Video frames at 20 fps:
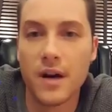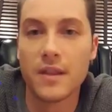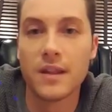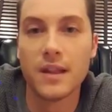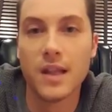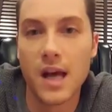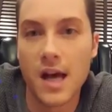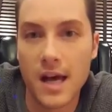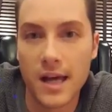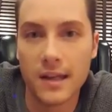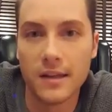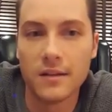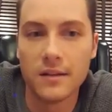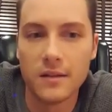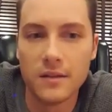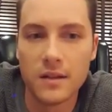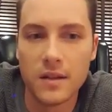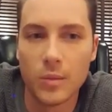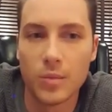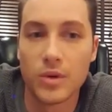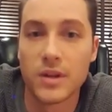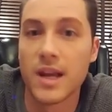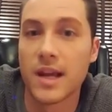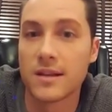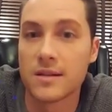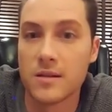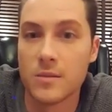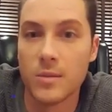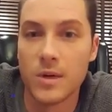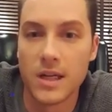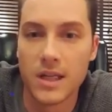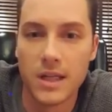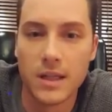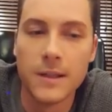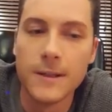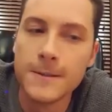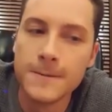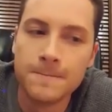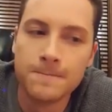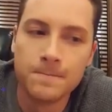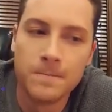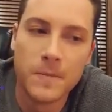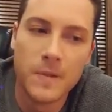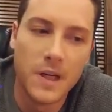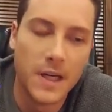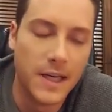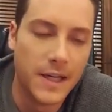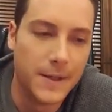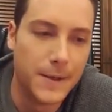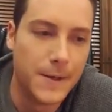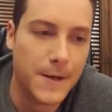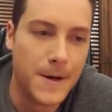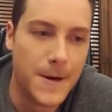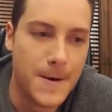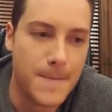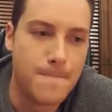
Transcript: on the line to protect somebody, and